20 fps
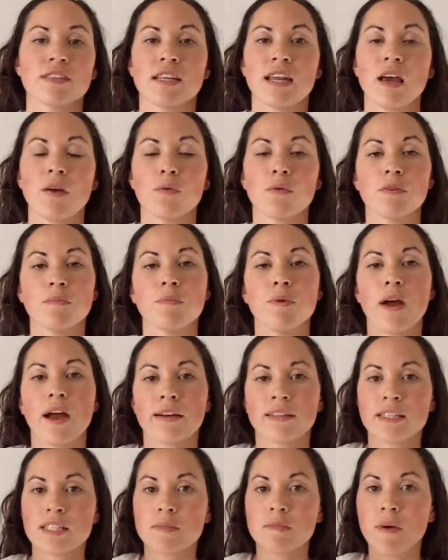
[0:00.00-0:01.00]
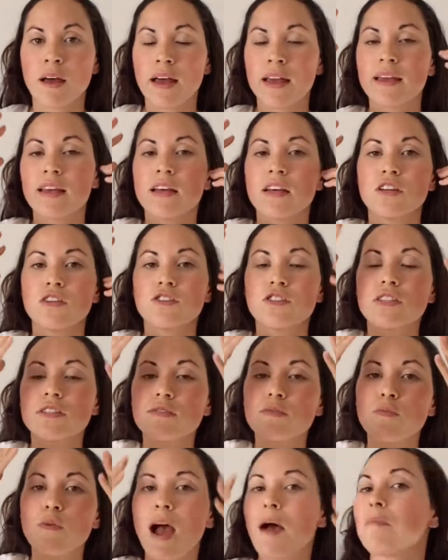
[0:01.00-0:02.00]
and I would practice by
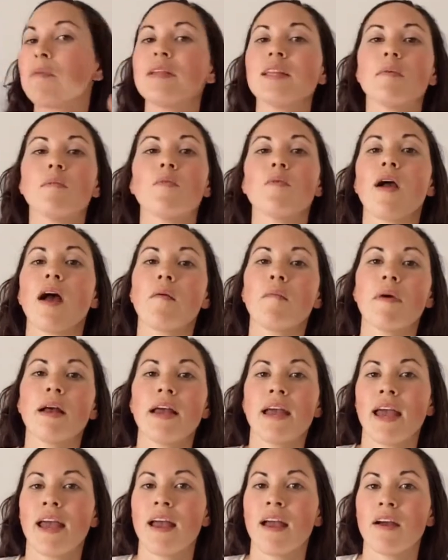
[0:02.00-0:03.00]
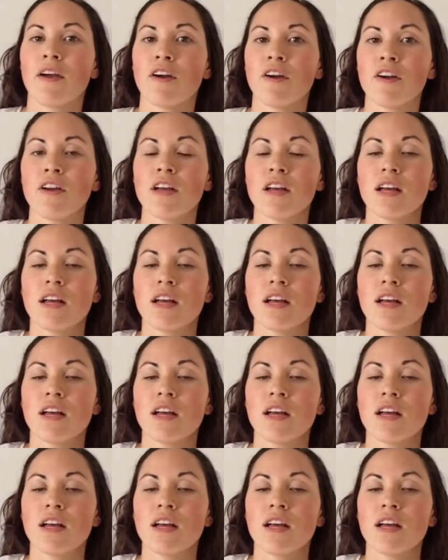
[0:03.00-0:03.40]
just wrapping them around my hair.